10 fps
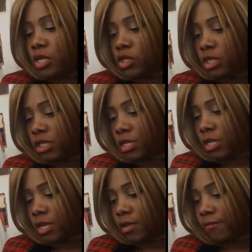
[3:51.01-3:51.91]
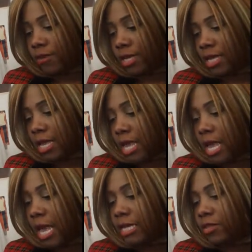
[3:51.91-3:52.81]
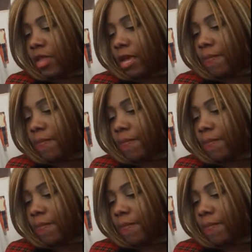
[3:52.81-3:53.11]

Just lovely. And the thing